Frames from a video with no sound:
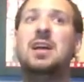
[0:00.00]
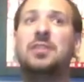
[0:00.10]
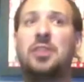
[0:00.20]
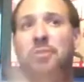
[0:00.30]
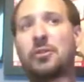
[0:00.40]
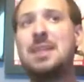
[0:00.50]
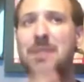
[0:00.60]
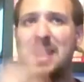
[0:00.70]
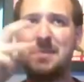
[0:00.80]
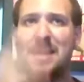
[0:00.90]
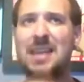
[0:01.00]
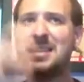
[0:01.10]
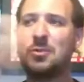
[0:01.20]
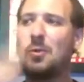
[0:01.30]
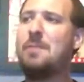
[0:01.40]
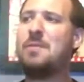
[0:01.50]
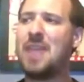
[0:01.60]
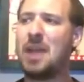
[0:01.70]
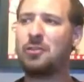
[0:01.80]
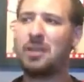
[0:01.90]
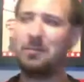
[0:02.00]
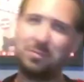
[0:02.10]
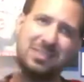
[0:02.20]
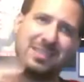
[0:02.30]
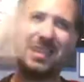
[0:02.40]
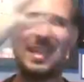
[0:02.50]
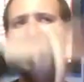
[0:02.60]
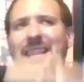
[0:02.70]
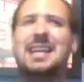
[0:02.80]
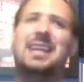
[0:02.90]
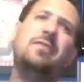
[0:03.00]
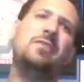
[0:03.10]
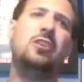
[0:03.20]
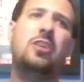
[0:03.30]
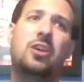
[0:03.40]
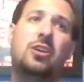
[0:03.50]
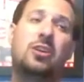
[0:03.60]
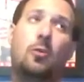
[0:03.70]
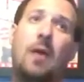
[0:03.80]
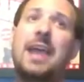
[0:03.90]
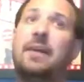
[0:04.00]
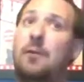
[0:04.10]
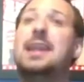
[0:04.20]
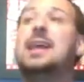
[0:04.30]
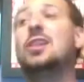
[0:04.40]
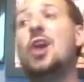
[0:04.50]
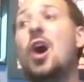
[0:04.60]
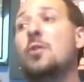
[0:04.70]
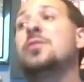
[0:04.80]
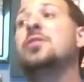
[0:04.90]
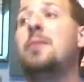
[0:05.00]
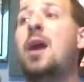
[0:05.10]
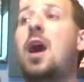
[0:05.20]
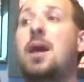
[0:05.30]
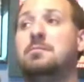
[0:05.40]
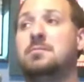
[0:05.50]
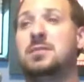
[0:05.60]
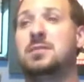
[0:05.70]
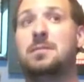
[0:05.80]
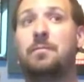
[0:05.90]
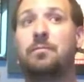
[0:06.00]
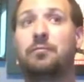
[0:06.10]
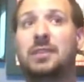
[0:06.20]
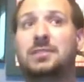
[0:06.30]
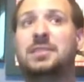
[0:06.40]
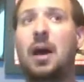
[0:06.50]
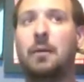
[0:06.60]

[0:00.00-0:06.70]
the 3 beam is the weapon that'll completely give you your way of winning along with the bombs. So,